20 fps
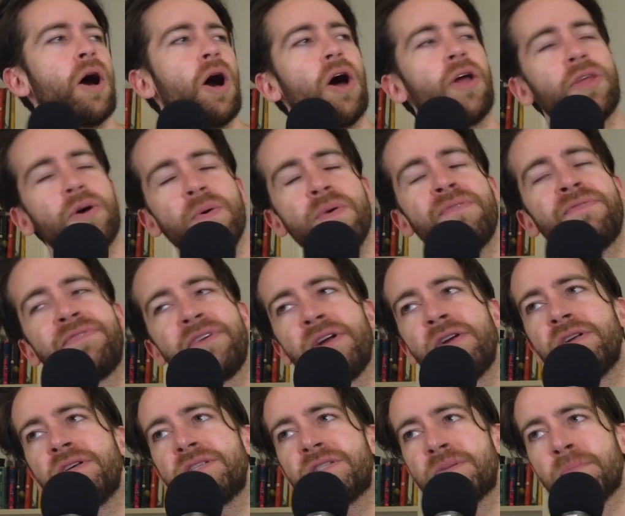Although, in
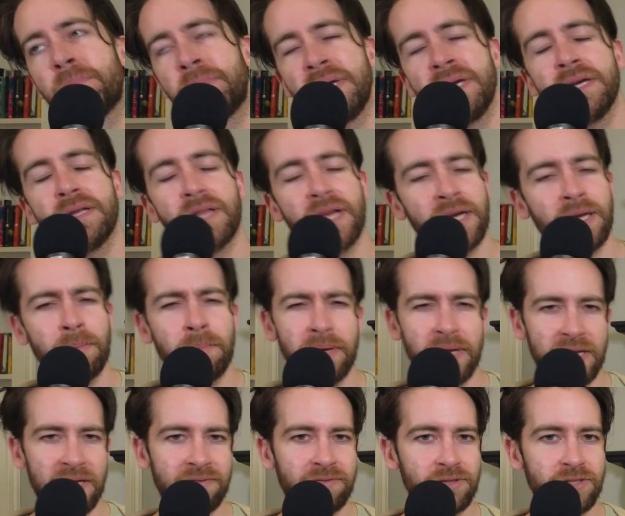fairness, being like a
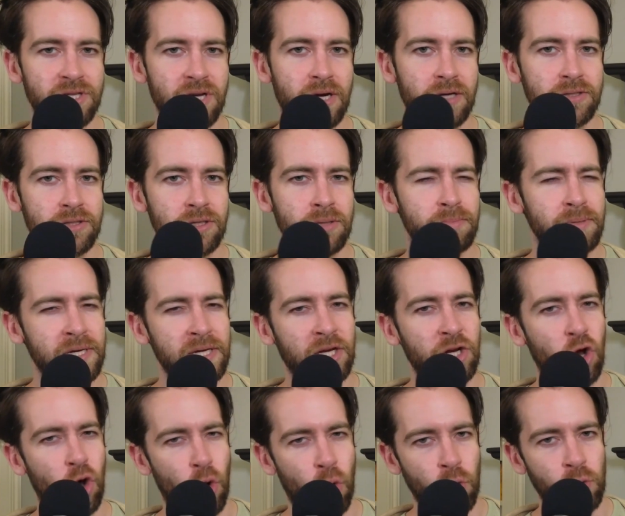medieval doctor, being
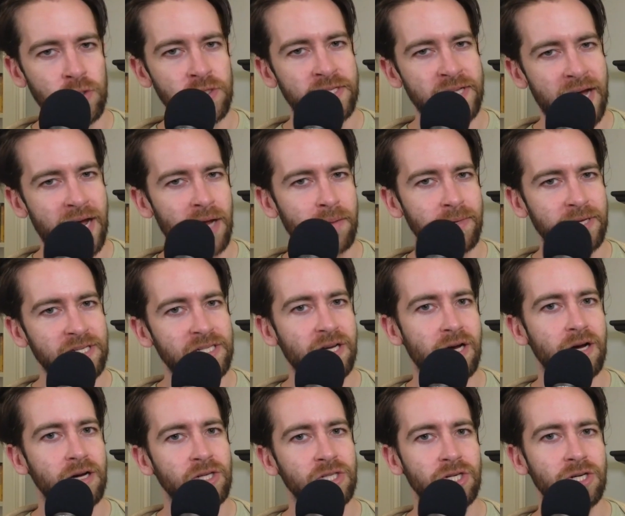an old-timey
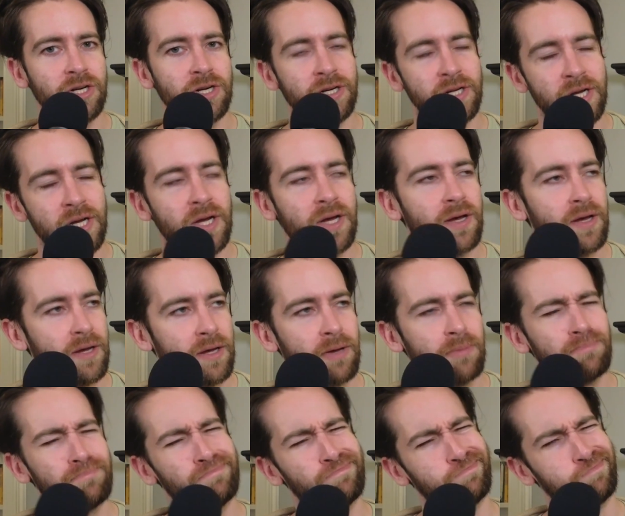doctor,
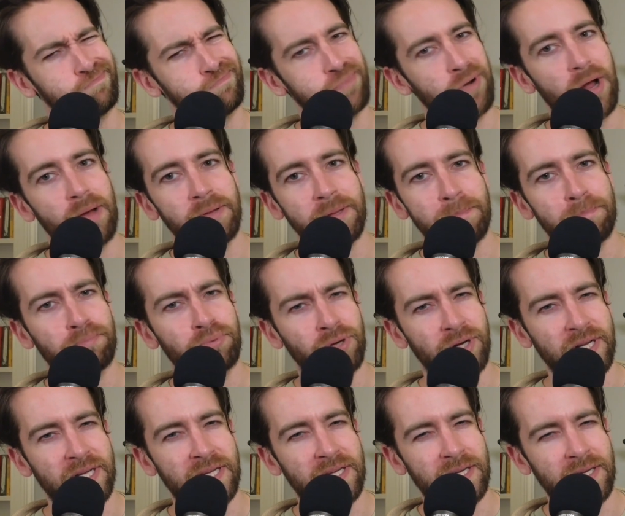probably
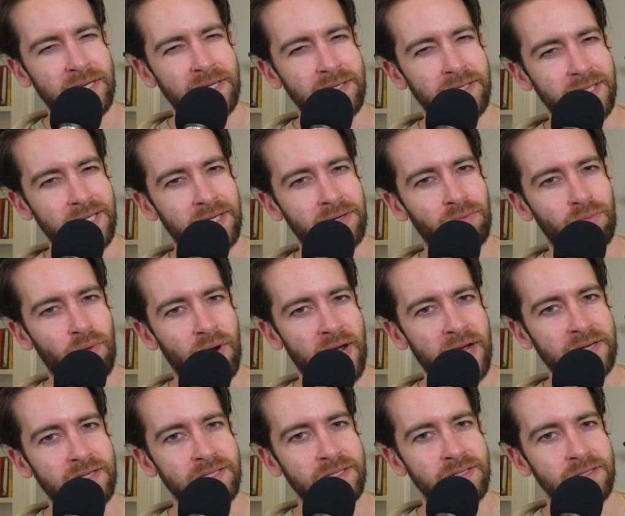pretty easy,
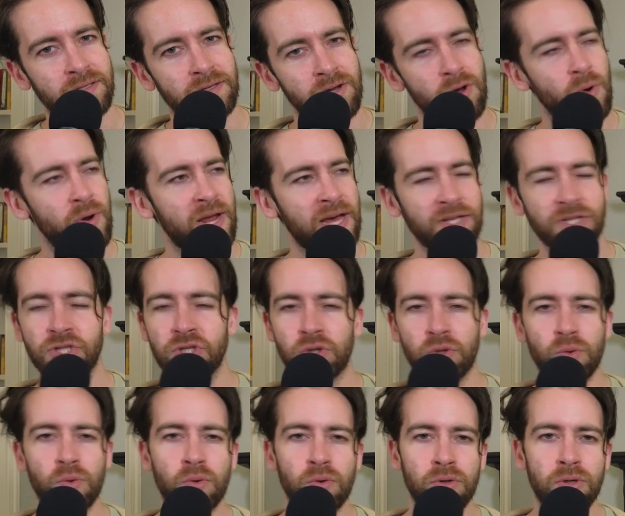right? No one has
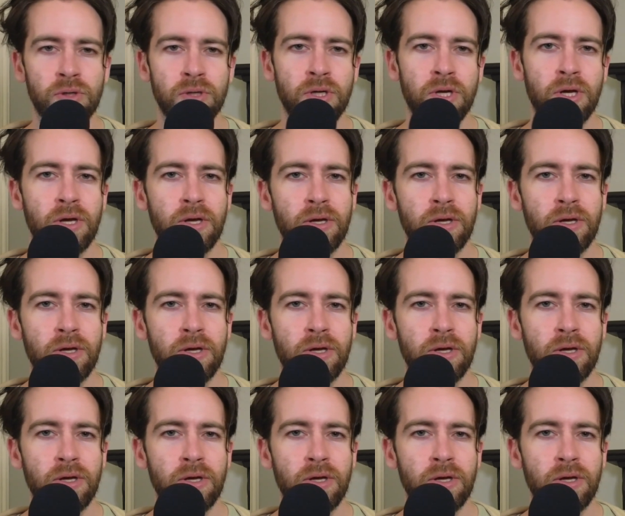Google.